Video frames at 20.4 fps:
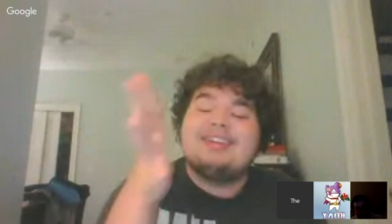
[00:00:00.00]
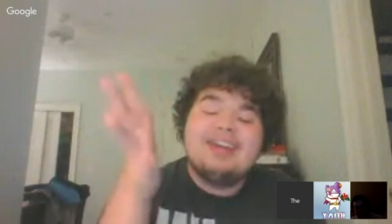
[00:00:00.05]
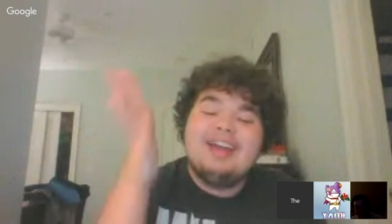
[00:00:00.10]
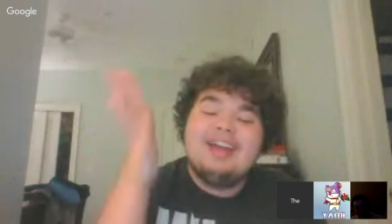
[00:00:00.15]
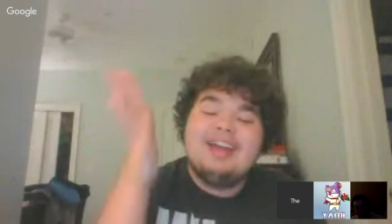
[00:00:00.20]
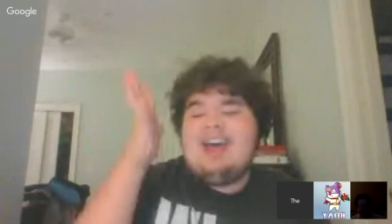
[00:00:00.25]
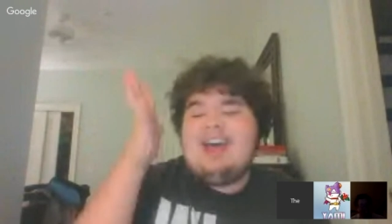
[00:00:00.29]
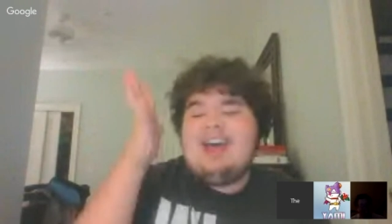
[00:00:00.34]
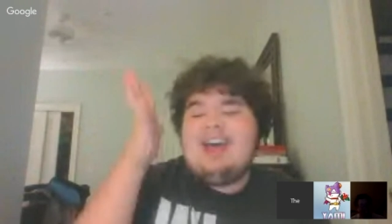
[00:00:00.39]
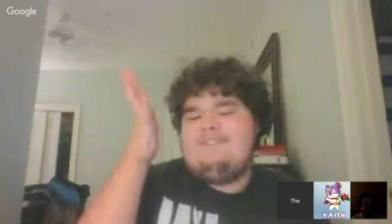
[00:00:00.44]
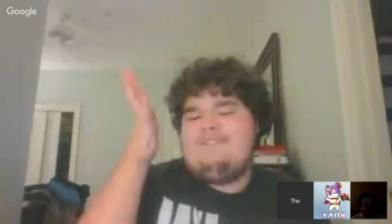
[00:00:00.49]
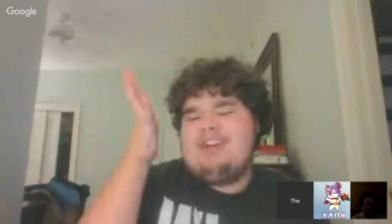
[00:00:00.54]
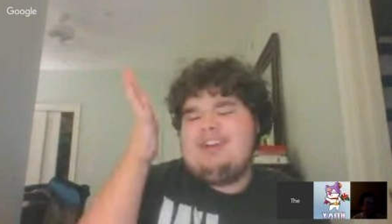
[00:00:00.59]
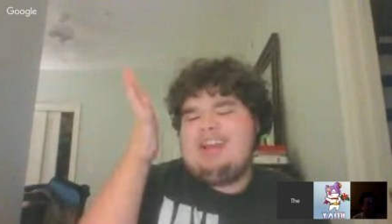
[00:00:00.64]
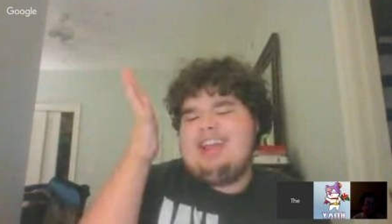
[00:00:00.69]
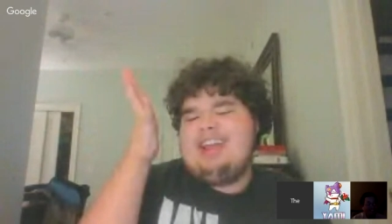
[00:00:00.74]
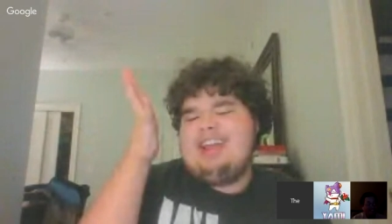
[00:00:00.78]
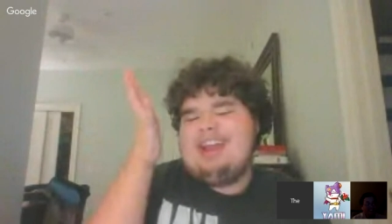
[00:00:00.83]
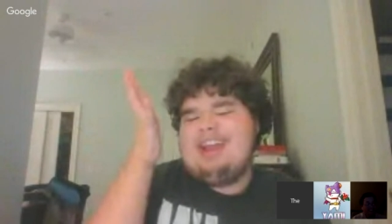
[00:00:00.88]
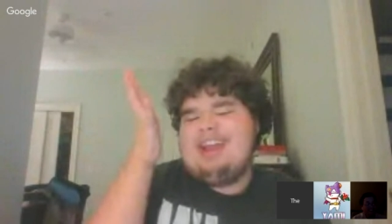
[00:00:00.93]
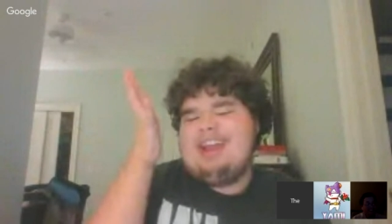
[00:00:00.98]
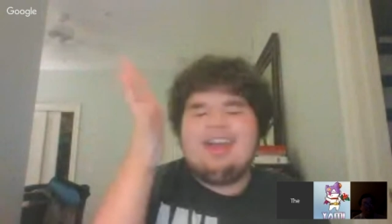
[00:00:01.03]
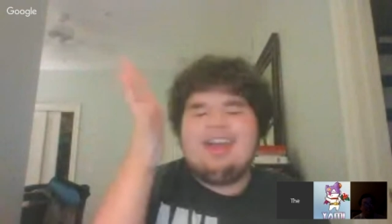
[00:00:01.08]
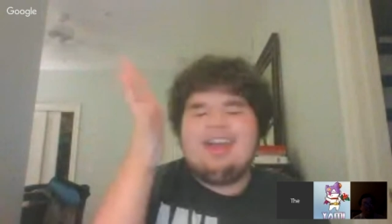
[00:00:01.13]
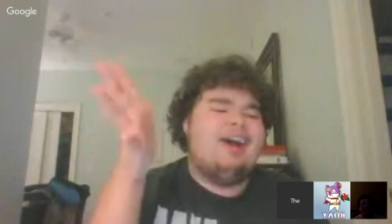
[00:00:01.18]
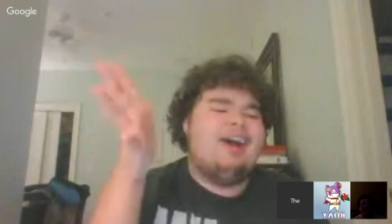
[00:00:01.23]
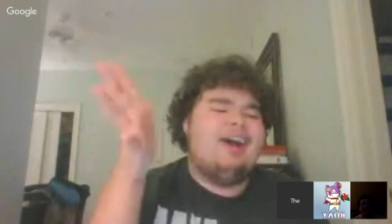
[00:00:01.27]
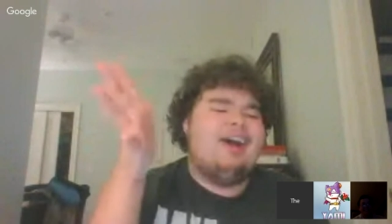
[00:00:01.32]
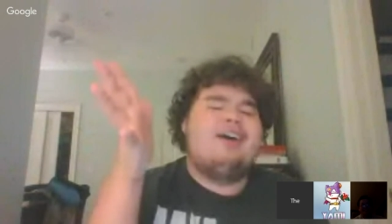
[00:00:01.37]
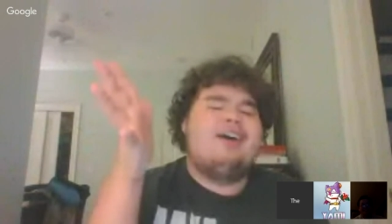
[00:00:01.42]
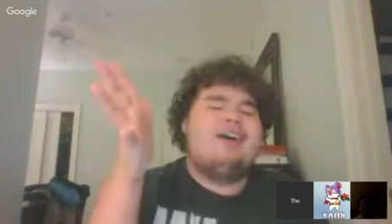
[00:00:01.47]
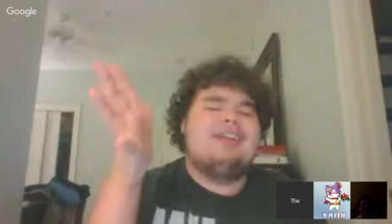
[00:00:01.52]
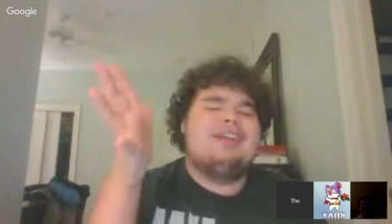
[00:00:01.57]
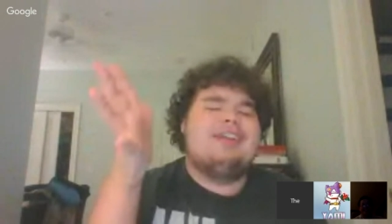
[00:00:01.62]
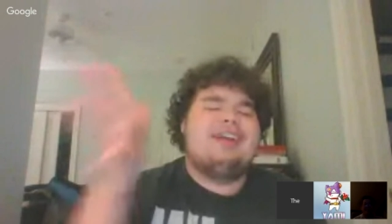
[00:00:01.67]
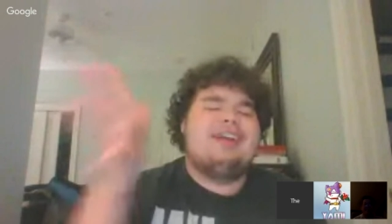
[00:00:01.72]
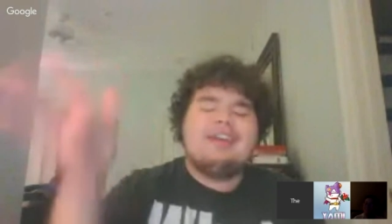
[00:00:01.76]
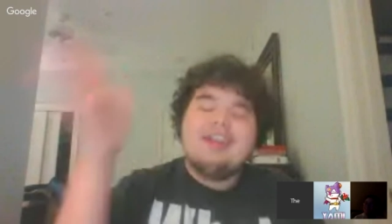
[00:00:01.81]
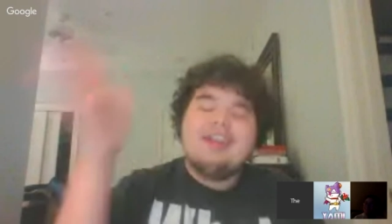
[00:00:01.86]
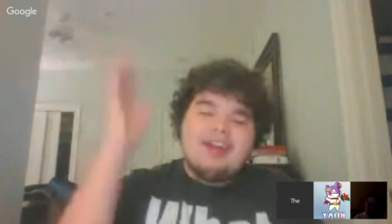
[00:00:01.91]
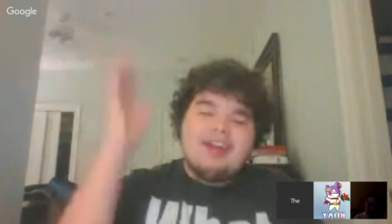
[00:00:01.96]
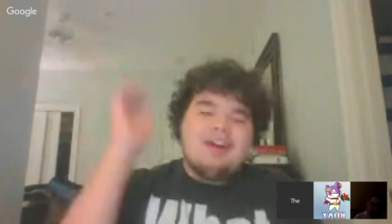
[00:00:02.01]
I freaking called it.